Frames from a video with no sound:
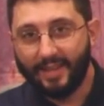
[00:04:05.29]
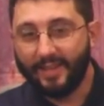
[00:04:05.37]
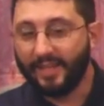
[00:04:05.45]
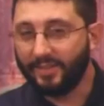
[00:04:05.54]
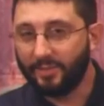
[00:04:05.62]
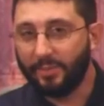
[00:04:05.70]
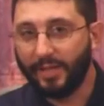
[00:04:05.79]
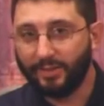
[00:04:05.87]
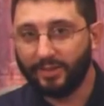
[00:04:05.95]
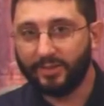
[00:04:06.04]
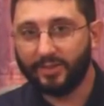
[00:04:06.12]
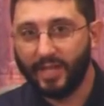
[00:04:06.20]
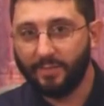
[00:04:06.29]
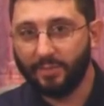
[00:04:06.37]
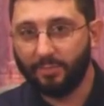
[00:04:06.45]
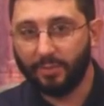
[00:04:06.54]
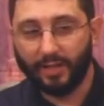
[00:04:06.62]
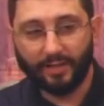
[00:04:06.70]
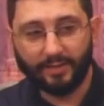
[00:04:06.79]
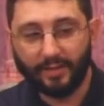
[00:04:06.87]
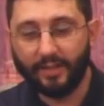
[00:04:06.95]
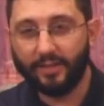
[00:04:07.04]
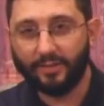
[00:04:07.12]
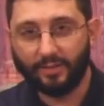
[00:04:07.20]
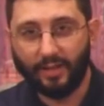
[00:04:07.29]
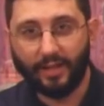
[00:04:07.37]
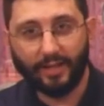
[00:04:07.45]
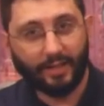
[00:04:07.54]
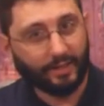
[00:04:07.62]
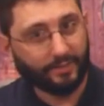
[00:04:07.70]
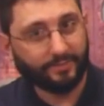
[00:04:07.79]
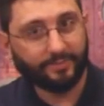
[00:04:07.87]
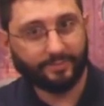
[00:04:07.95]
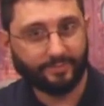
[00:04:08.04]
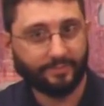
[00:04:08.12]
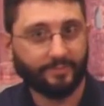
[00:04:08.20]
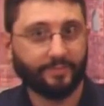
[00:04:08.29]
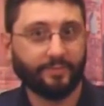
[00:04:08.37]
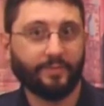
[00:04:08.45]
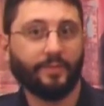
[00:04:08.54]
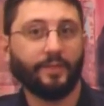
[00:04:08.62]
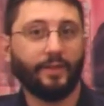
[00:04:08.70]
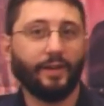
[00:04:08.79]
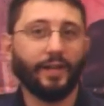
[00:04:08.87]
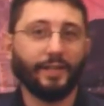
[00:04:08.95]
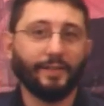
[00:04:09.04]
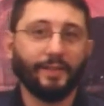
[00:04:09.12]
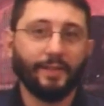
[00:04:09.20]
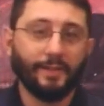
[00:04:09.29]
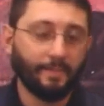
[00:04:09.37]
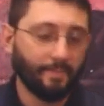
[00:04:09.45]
now that's a basic statement, but I'll tell you there's a lot in it. All right?